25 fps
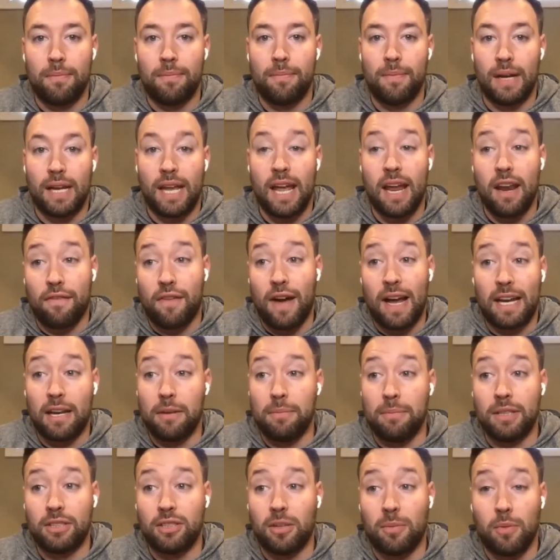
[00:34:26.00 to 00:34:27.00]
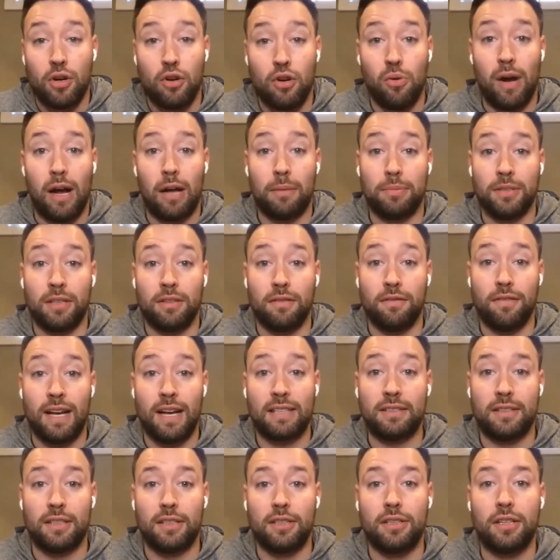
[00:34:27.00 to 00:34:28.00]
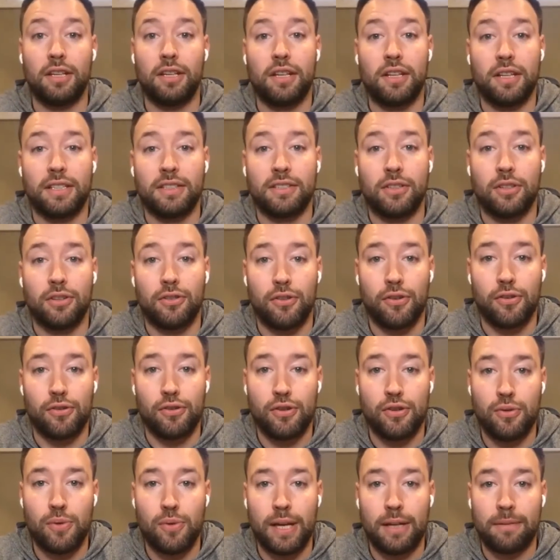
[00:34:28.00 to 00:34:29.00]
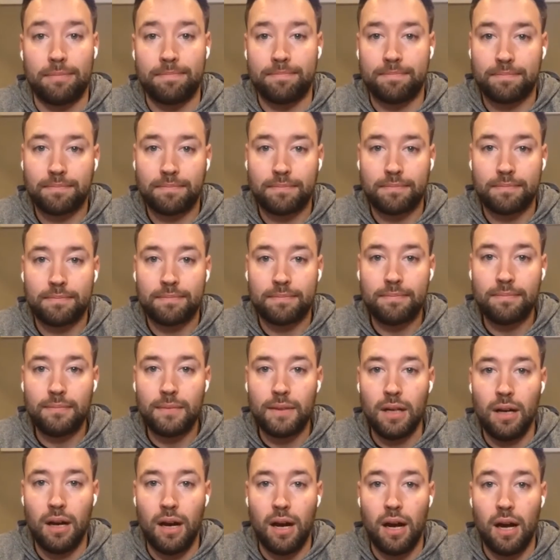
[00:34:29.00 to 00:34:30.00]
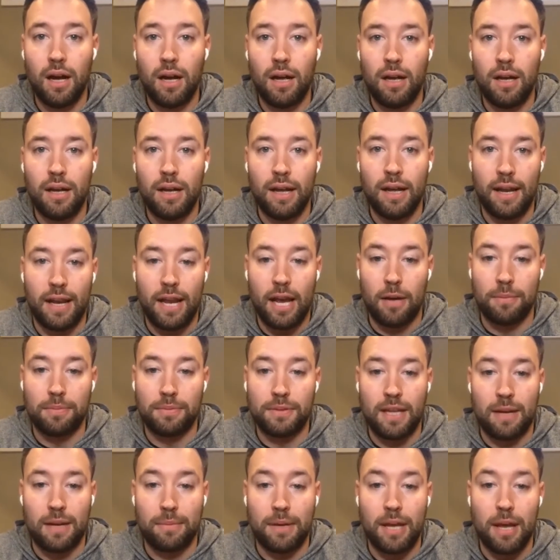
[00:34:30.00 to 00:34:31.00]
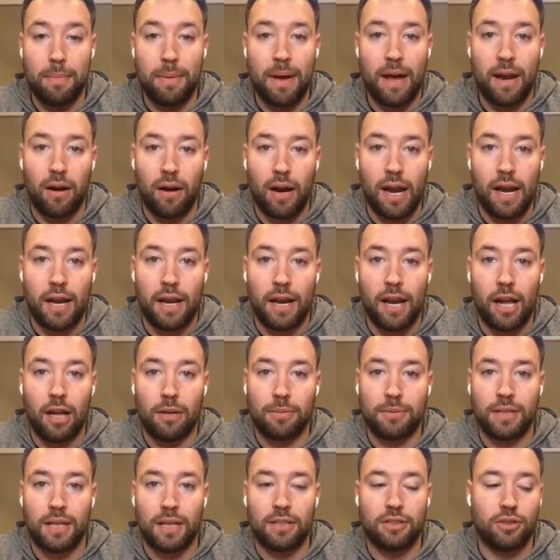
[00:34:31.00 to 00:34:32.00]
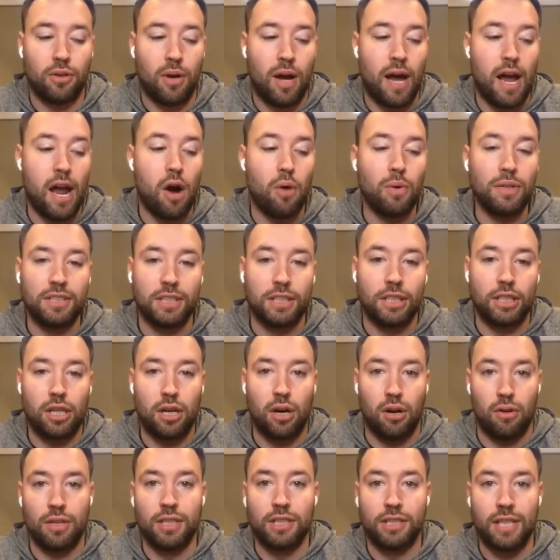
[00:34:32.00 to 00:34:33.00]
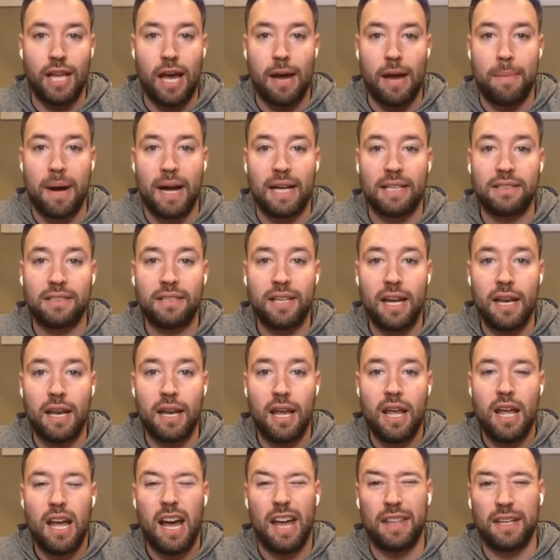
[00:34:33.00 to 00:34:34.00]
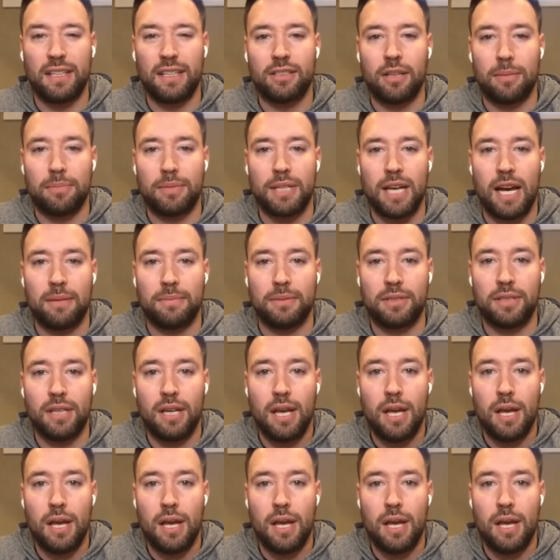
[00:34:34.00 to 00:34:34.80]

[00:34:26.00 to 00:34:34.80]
again, if I can be someone who helps invest into the things that they're doing, it helps them get better and it helps us. So I always encourage that mindset. I think sometimes